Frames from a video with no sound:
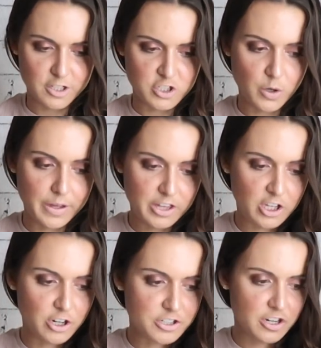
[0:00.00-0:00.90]
So I
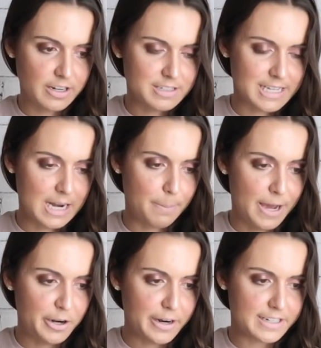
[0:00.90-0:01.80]
think starting to get a
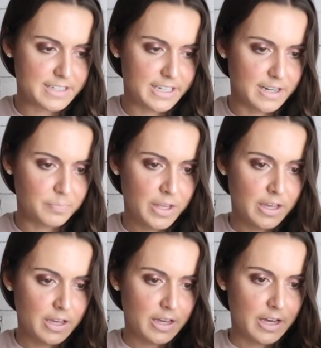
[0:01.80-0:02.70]
better idea
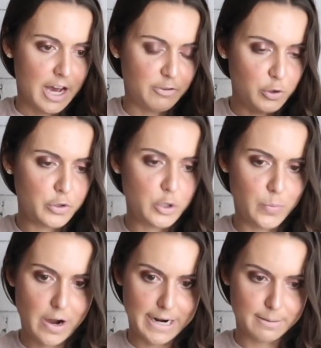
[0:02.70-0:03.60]
of who
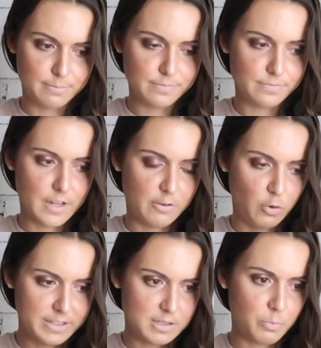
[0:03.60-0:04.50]
you are, of
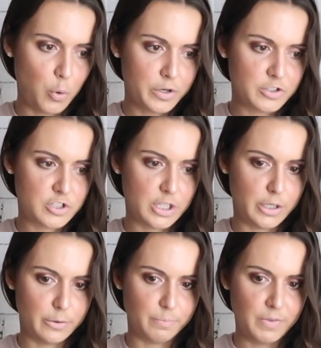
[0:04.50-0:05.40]
what's important to
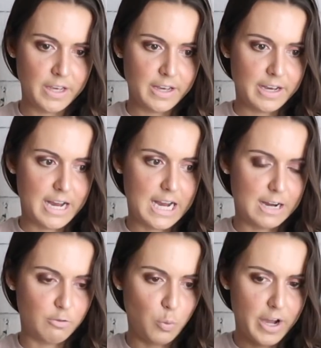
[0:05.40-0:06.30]
you,
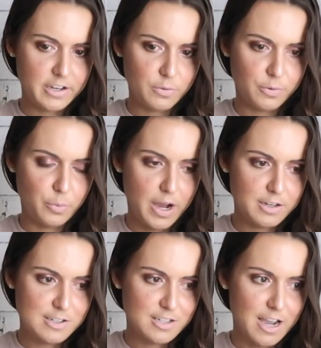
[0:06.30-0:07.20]
of what
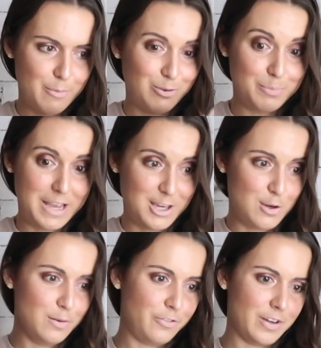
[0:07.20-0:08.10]
would make
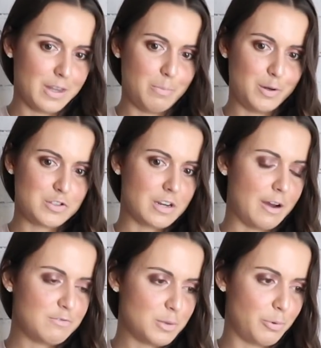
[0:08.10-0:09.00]
you feel the most
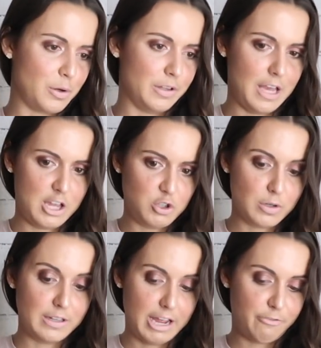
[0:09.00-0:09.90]
comfortable in
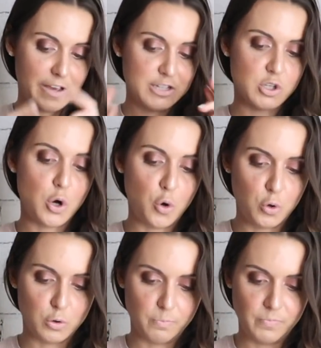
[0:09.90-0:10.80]
your life as a
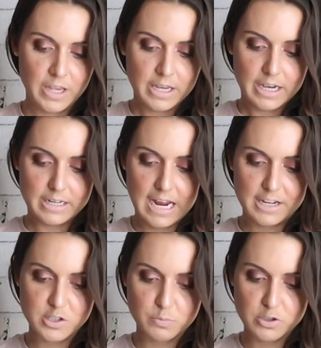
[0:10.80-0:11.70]
whole. And
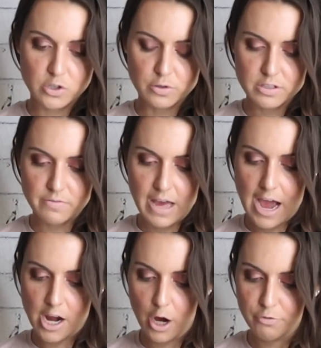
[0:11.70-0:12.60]
as a result of
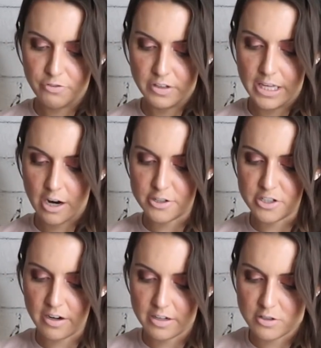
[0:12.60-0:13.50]
that, hopefully are
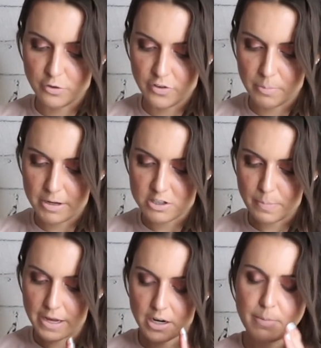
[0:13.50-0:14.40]
starting to feel much
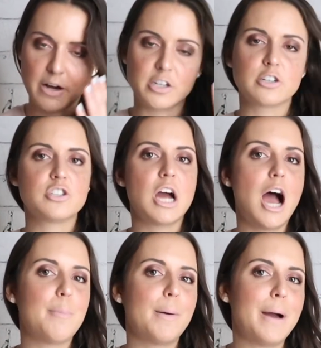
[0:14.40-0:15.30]
better about your
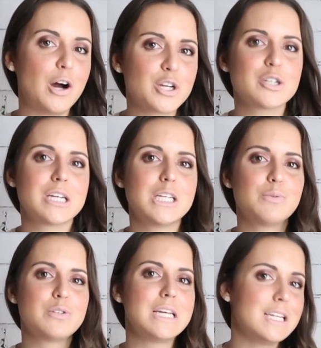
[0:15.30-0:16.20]
job, about your daily
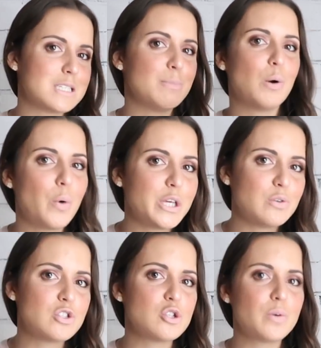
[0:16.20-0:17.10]
routines, about what
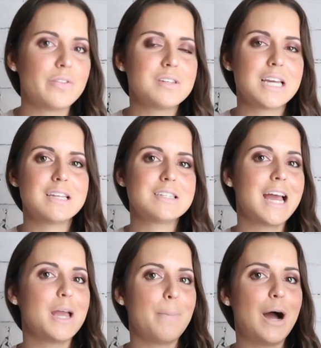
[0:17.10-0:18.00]
you do on the
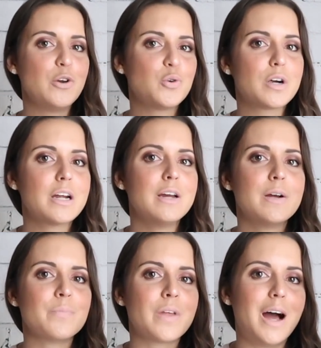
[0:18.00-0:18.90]
day-to-day, about your
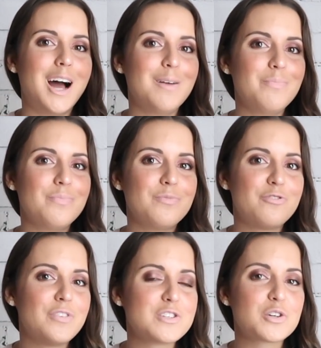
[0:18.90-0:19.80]

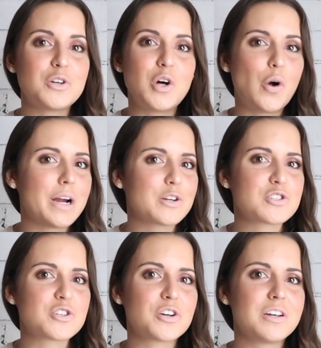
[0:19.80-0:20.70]
physical or
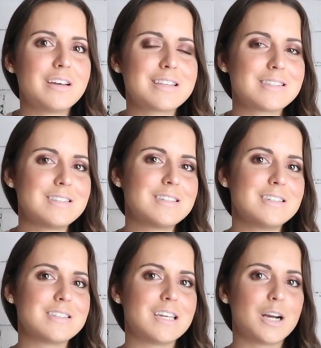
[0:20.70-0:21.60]
external
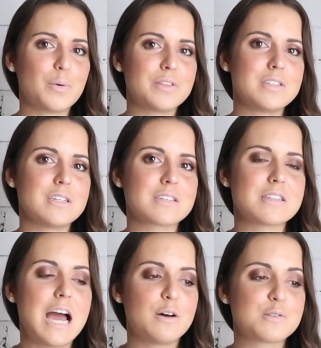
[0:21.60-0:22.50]
existence here with the
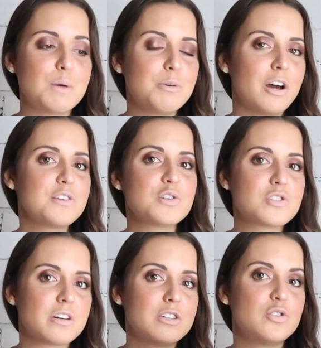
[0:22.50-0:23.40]
sixth house. Maybe also
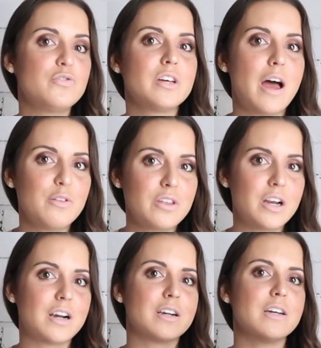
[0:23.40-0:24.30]
starting to feel
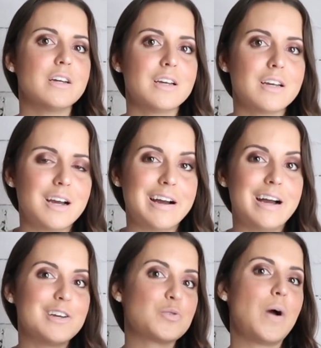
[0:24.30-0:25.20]
healthier
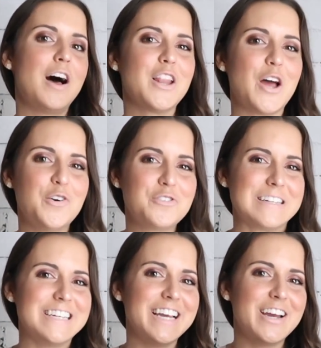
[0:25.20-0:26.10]
as well,
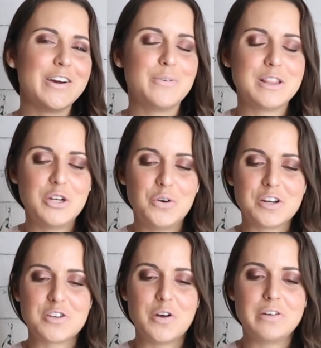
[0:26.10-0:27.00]
hopefully, with the
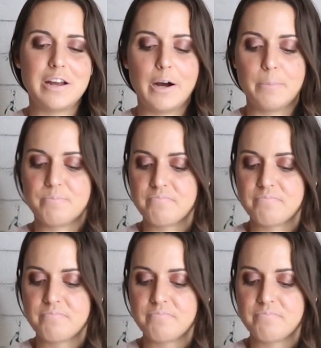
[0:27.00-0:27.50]
North Node here.